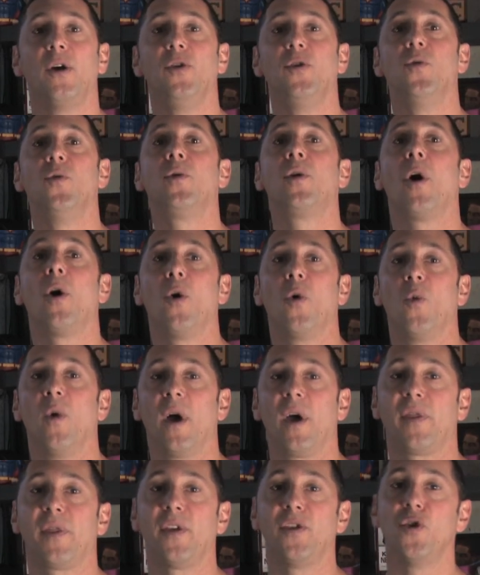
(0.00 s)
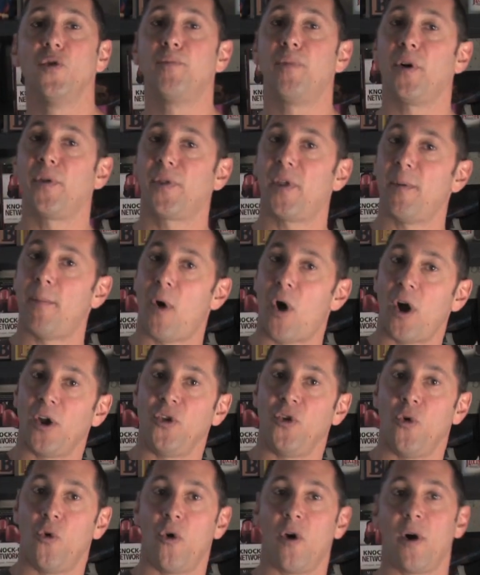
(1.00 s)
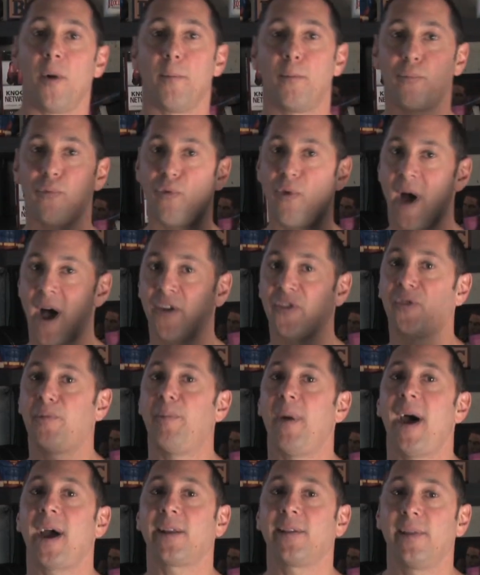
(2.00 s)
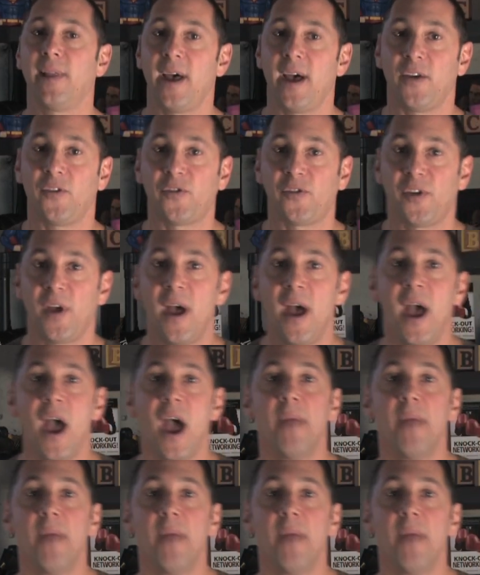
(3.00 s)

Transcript: you go with, and you put them on your prospect list